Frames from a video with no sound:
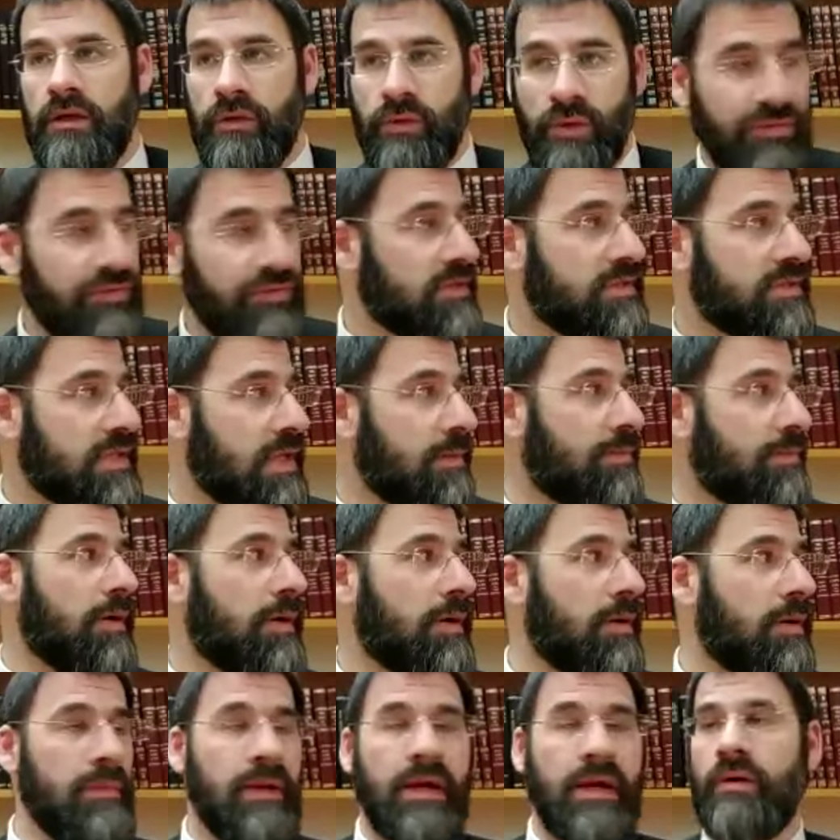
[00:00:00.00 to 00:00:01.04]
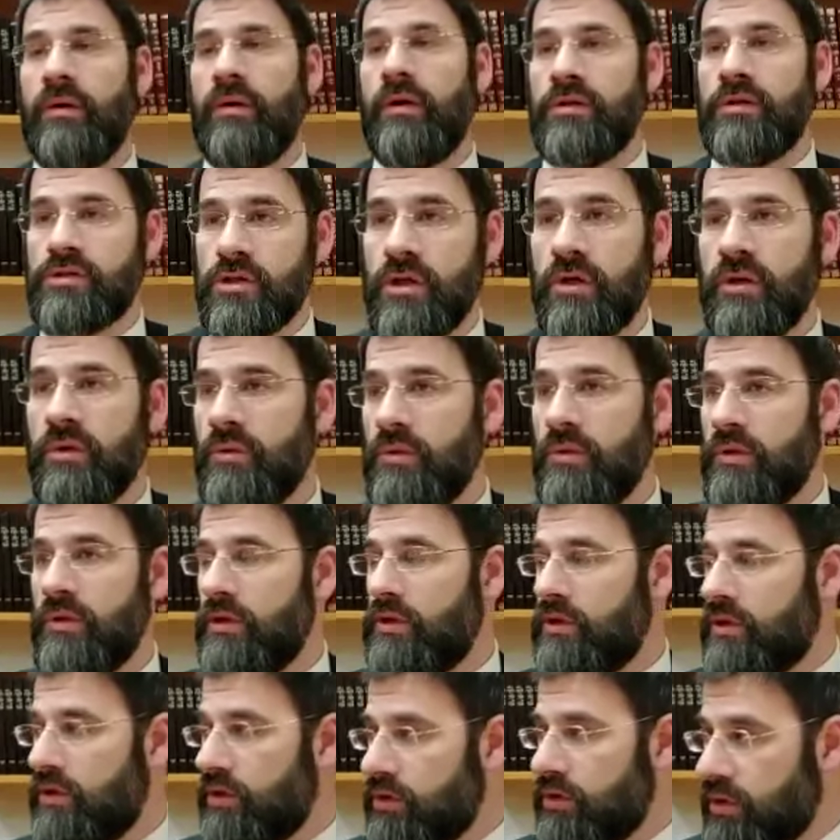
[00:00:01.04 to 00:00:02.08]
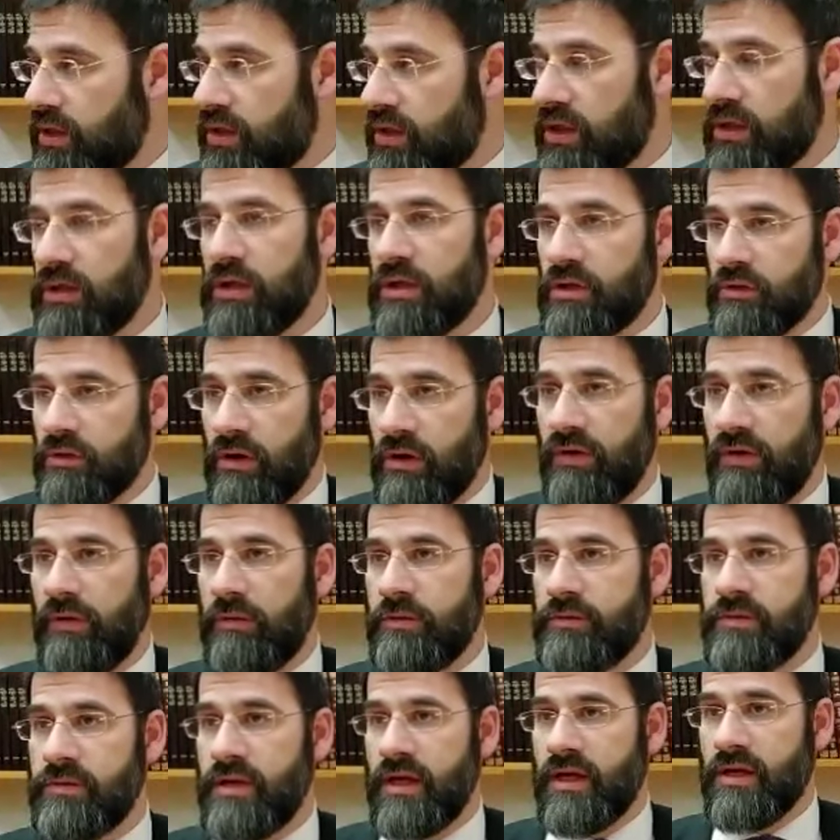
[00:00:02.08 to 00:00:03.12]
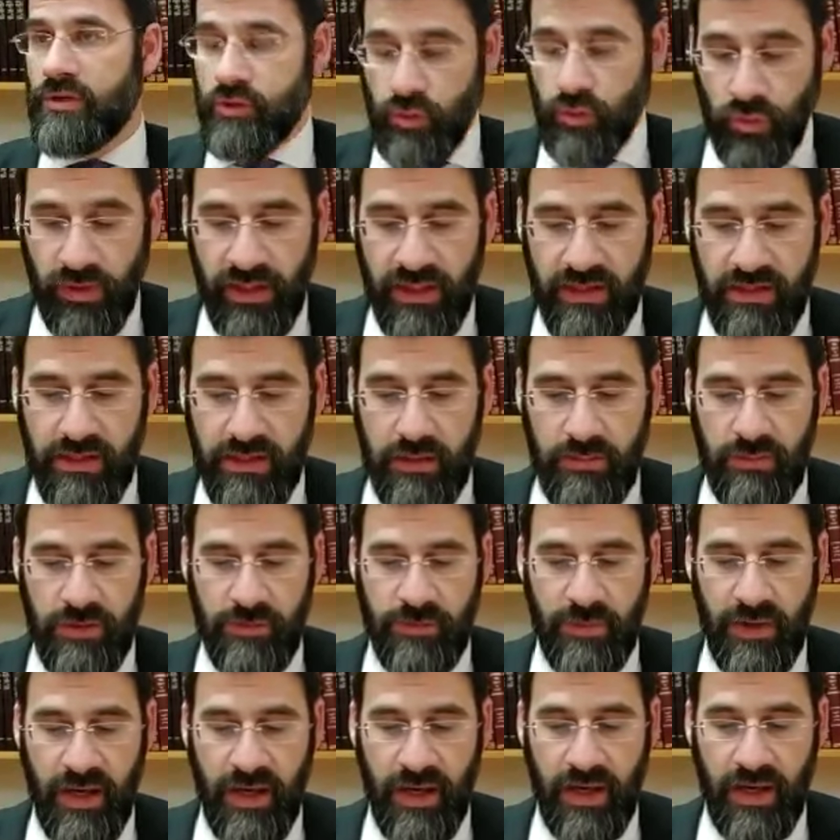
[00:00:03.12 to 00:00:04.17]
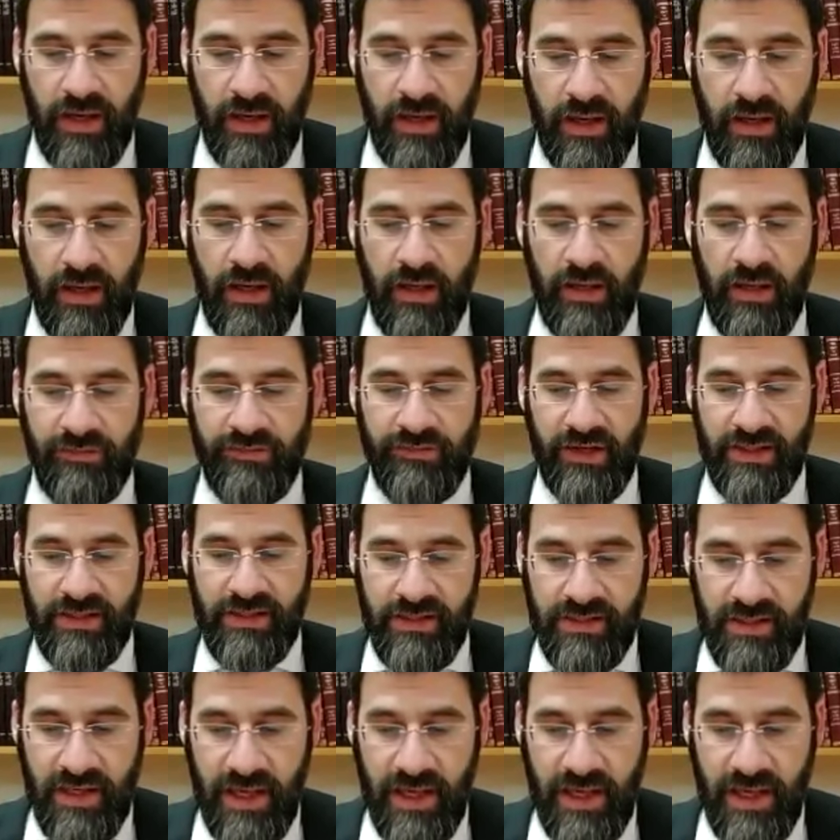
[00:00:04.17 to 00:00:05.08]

have to step up now, atone, you know, draw near to the Mizbeach, and